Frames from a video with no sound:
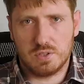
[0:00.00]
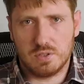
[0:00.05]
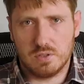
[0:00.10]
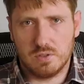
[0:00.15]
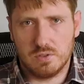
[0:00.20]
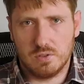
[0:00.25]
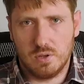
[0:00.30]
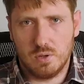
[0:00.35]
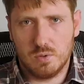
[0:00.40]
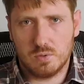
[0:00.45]

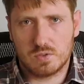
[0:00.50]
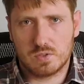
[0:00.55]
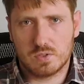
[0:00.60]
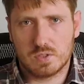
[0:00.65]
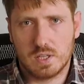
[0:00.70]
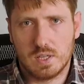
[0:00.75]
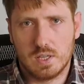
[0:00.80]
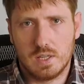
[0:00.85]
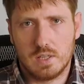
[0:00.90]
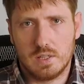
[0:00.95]
all notes
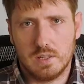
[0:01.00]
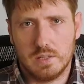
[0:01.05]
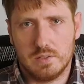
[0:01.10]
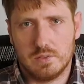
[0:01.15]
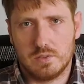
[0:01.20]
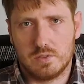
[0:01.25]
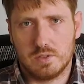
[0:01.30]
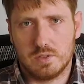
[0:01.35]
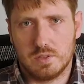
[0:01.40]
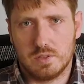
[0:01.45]

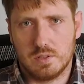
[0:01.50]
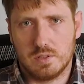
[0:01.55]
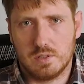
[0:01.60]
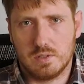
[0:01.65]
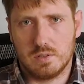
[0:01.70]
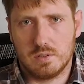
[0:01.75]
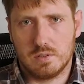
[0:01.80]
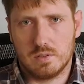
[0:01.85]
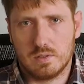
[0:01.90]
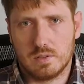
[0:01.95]
and
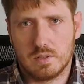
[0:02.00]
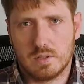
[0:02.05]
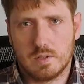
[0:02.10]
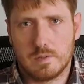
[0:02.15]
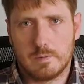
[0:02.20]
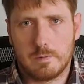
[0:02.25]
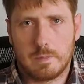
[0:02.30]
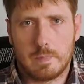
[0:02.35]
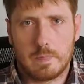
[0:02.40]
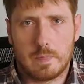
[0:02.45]

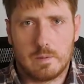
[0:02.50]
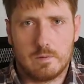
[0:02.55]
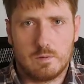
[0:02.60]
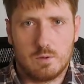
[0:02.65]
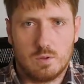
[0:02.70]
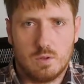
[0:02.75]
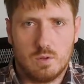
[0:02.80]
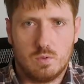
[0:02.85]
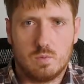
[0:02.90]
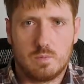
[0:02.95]

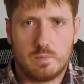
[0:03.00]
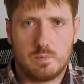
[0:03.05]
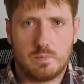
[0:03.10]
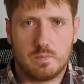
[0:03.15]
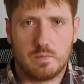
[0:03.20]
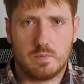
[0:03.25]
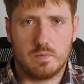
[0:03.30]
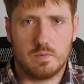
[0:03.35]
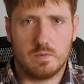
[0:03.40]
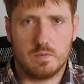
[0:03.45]

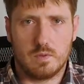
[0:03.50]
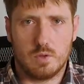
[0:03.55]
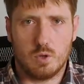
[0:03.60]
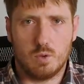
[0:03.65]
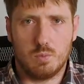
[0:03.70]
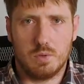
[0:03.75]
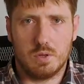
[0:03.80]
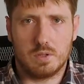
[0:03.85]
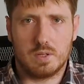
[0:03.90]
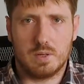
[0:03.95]
know
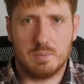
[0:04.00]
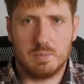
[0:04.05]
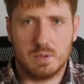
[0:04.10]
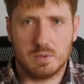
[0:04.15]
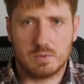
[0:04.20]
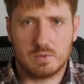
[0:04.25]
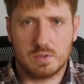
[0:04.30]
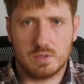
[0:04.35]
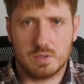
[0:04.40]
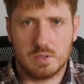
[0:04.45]
more
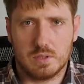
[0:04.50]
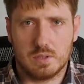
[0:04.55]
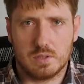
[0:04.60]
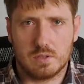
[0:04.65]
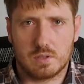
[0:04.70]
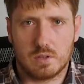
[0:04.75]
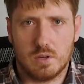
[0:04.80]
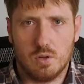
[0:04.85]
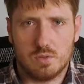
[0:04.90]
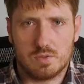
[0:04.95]
about
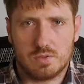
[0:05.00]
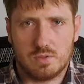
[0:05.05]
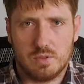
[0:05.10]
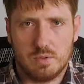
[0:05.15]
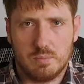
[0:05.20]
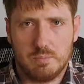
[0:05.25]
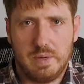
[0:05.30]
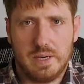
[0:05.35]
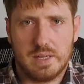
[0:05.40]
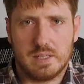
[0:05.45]
the whole
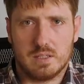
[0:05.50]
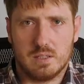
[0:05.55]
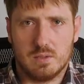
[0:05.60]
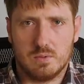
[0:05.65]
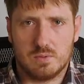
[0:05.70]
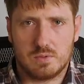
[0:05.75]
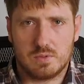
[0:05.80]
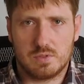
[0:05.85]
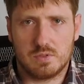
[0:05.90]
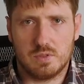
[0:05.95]
story
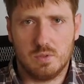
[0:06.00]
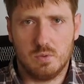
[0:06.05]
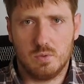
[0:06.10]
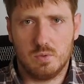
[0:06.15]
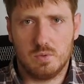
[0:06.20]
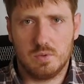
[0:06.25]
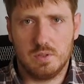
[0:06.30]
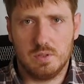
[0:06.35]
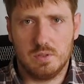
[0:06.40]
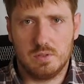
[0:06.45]
background.
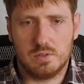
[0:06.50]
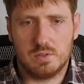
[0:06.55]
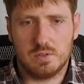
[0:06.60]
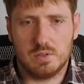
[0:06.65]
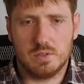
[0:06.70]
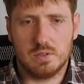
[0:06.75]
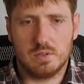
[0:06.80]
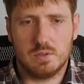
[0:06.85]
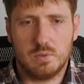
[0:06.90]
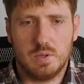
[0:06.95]
So it
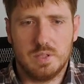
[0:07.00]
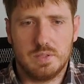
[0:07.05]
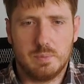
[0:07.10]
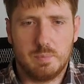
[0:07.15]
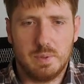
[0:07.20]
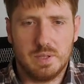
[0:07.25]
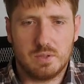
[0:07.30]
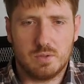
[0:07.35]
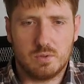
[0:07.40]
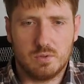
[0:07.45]
will
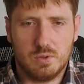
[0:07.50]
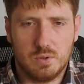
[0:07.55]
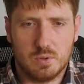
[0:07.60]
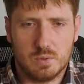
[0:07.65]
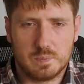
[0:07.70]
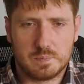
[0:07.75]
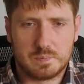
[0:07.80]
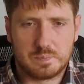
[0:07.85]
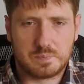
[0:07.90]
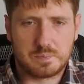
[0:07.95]
depend on
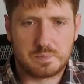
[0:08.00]
you.